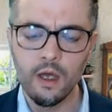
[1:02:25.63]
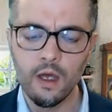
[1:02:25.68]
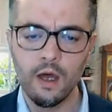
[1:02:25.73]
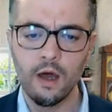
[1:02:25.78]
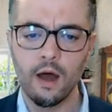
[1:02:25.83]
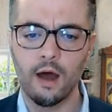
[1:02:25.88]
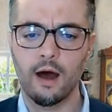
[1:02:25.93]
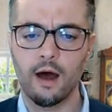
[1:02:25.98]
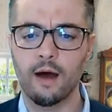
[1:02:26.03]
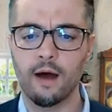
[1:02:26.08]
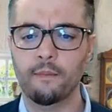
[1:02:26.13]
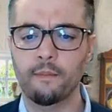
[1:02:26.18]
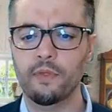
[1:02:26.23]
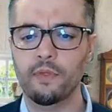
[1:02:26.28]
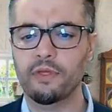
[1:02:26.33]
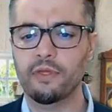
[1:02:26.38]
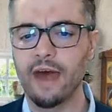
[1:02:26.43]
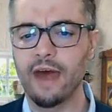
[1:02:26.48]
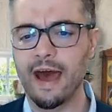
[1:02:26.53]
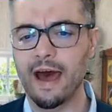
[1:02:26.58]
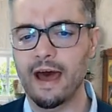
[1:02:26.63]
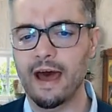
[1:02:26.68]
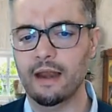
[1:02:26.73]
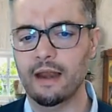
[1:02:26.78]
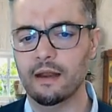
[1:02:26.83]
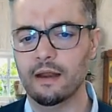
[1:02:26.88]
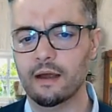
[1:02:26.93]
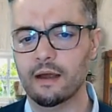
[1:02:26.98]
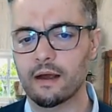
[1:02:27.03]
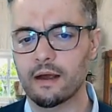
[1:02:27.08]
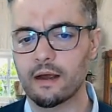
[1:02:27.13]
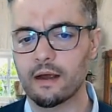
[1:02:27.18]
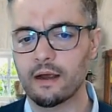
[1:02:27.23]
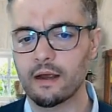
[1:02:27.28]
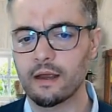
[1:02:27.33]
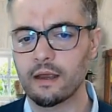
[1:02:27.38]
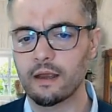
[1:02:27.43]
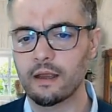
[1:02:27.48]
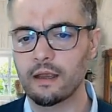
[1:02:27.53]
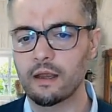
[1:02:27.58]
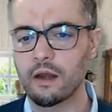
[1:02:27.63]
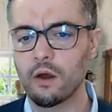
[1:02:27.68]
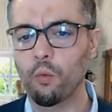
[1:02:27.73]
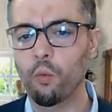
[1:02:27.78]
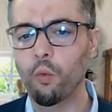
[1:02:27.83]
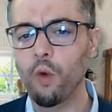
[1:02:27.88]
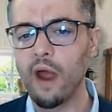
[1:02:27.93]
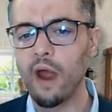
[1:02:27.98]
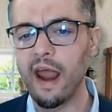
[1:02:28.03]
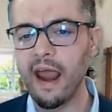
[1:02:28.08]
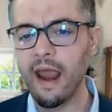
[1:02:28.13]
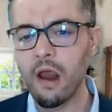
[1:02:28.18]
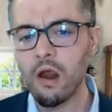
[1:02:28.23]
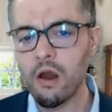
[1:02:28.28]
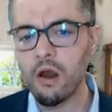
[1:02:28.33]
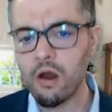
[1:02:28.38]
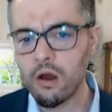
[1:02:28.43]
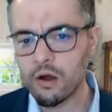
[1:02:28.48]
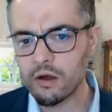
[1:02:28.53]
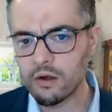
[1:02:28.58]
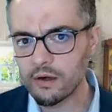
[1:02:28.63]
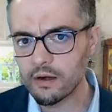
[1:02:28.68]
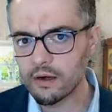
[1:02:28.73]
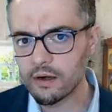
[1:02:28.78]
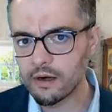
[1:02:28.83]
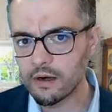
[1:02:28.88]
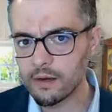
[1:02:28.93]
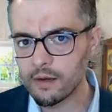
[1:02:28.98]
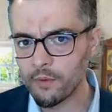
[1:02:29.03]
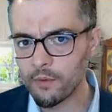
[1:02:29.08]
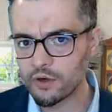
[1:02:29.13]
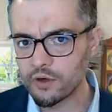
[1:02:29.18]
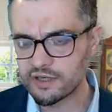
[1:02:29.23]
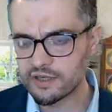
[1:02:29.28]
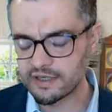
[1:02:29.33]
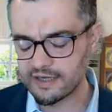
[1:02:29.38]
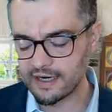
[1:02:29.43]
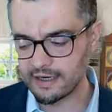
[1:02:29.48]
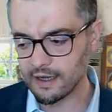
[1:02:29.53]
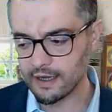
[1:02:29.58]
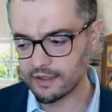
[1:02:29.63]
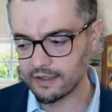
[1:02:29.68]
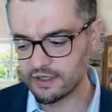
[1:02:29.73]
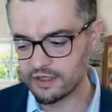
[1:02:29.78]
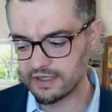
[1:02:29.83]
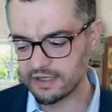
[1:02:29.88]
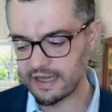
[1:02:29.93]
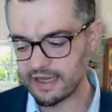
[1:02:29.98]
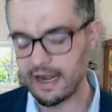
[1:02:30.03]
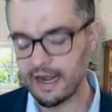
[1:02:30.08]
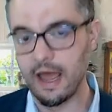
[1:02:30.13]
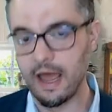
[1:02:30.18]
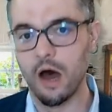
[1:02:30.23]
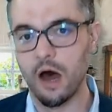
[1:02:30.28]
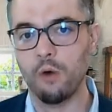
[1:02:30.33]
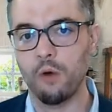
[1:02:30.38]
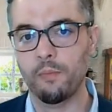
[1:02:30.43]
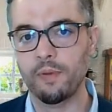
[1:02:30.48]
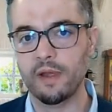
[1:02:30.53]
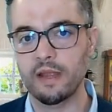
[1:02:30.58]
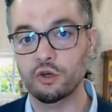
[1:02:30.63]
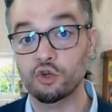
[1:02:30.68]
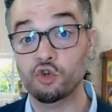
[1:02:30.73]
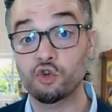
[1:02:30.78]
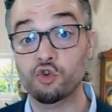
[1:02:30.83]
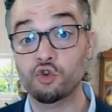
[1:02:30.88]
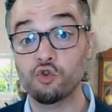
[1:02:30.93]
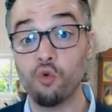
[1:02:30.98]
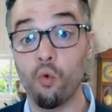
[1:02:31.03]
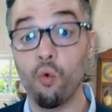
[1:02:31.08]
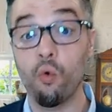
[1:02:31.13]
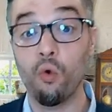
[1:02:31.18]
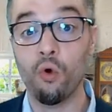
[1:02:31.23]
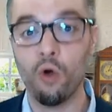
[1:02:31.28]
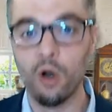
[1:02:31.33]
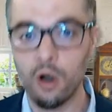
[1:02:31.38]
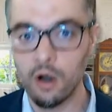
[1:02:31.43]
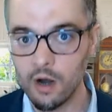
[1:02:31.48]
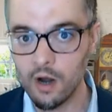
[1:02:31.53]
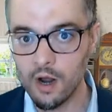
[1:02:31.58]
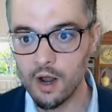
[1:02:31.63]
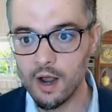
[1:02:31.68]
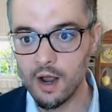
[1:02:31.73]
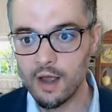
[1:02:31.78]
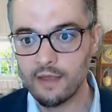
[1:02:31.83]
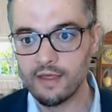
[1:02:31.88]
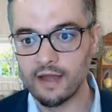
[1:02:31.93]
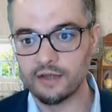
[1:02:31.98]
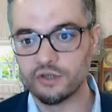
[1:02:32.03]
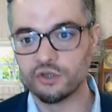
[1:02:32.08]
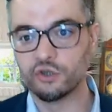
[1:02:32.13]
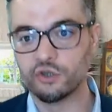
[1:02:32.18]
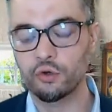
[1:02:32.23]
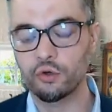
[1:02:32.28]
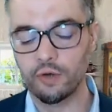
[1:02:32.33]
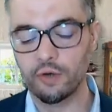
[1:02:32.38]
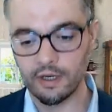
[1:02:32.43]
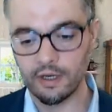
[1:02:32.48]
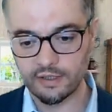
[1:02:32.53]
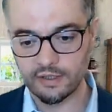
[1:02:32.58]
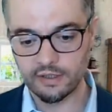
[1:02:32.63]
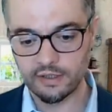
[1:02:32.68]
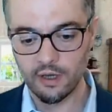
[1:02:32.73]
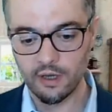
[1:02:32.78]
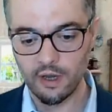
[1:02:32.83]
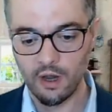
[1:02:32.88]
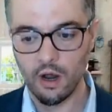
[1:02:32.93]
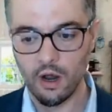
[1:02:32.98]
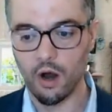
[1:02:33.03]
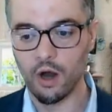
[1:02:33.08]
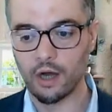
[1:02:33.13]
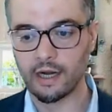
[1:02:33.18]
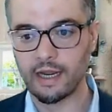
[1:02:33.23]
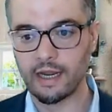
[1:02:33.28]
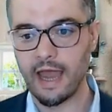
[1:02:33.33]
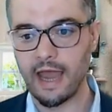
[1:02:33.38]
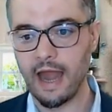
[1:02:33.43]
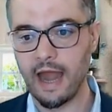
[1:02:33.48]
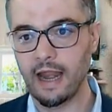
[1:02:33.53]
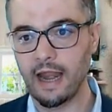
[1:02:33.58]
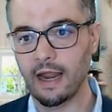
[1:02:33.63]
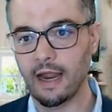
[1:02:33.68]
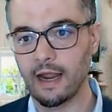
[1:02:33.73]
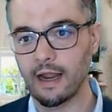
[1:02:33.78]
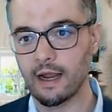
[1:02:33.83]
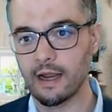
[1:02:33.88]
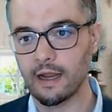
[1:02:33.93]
That where emerging technologies can help ensure that students are getting,